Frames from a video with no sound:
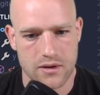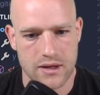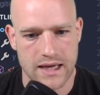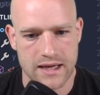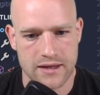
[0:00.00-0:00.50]

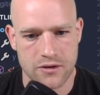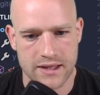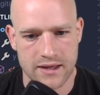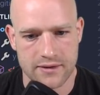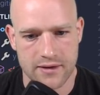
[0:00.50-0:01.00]
header
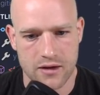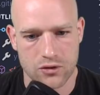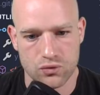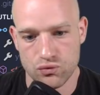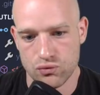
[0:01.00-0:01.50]
delta
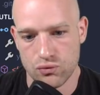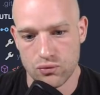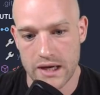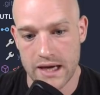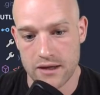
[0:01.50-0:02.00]
to
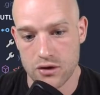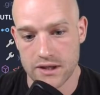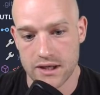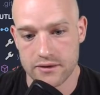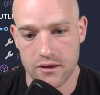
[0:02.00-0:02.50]
header
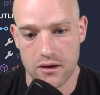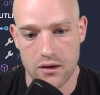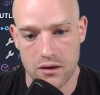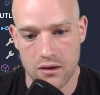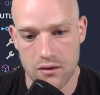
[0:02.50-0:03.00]

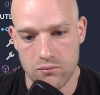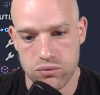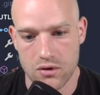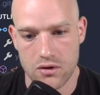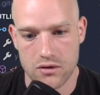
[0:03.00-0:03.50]
delta
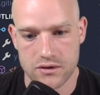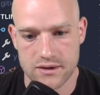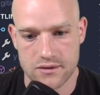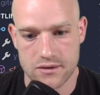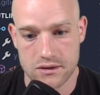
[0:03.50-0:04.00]

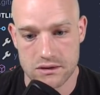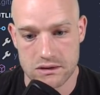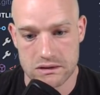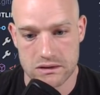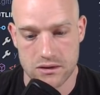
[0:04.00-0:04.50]

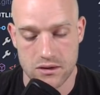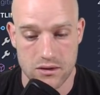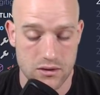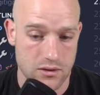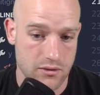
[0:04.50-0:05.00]
plus
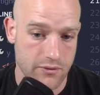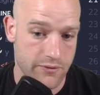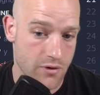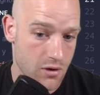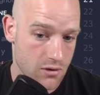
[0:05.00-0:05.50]

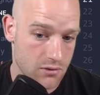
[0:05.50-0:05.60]
4.